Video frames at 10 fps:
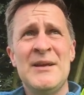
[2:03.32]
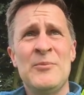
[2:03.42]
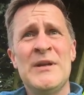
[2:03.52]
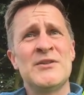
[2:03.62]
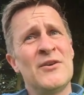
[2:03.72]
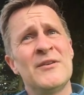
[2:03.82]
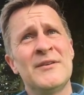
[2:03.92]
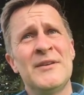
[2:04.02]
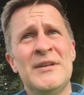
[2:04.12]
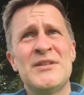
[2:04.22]
and then went on
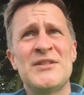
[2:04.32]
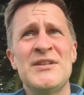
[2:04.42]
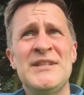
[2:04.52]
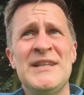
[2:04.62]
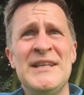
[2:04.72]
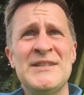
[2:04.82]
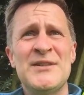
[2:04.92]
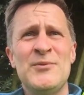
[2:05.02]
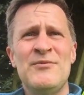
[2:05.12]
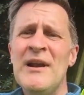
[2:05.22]
and studied
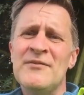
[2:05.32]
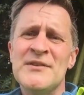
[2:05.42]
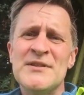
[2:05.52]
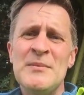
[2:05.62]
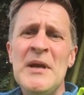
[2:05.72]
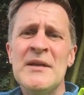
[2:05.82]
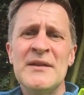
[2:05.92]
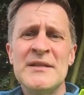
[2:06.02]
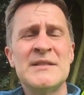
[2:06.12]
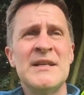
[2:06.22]
things that were relevant to me
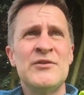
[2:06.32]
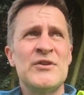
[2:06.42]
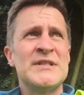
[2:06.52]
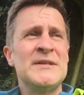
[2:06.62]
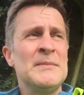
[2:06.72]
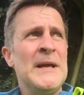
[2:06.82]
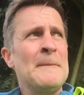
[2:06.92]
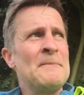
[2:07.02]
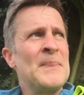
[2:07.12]
and things that interested me.